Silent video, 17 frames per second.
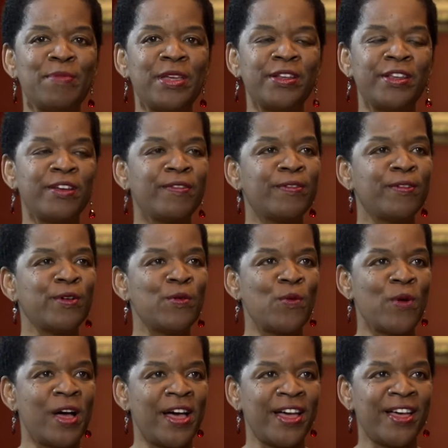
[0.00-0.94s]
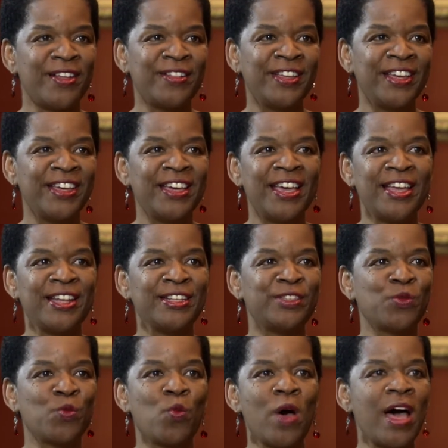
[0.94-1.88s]
been here for a while, and
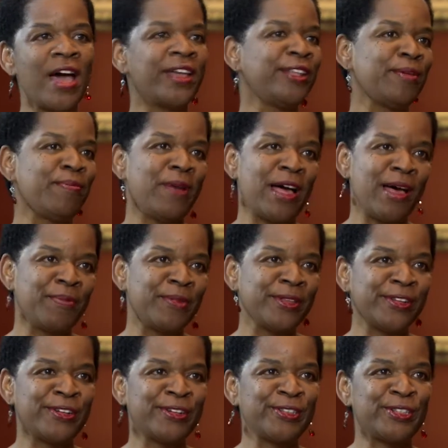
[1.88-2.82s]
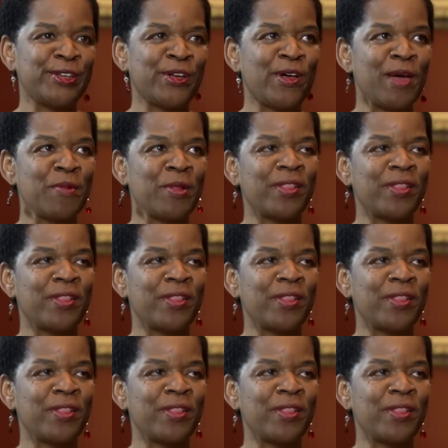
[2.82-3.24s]
it's wildly popular. So I'm